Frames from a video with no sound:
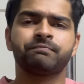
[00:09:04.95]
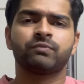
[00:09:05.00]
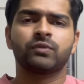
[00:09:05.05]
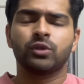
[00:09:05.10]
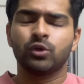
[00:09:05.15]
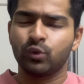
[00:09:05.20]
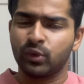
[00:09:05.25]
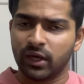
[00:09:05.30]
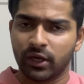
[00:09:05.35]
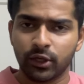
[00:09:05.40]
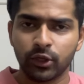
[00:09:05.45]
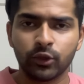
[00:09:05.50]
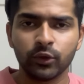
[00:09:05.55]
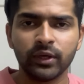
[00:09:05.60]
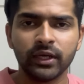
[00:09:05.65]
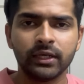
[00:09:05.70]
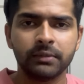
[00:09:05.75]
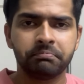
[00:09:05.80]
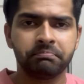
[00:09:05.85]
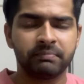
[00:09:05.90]
you can do
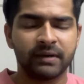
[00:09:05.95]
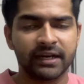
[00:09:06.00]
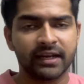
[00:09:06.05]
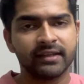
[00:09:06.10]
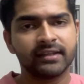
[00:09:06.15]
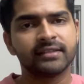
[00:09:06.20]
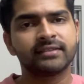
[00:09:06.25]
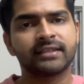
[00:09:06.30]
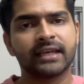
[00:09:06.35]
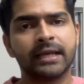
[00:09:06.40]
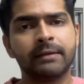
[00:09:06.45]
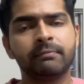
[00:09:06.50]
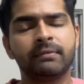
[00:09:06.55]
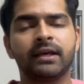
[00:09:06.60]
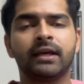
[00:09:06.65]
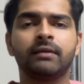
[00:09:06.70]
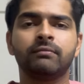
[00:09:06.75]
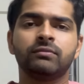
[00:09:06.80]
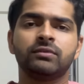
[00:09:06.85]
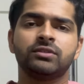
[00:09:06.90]
it, but at the same
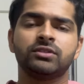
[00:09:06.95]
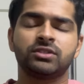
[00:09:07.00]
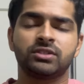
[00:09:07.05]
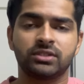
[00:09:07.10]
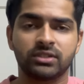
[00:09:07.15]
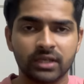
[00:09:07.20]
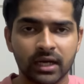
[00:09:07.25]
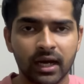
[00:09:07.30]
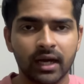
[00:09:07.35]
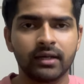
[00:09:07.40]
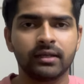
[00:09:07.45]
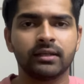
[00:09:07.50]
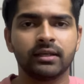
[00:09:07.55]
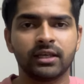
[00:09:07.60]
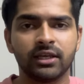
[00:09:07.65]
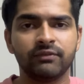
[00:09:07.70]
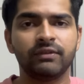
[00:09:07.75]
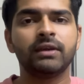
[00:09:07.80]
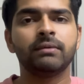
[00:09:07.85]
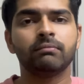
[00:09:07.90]
time, start
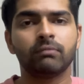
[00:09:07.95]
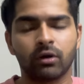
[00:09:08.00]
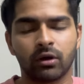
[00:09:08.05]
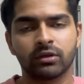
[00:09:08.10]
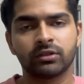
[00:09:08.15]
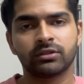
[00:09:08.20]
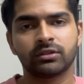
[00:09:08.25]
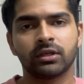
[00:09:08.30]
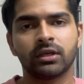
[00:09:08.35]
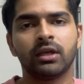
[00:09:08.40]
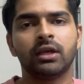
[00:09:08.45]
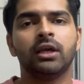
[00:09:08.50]
giving mocks.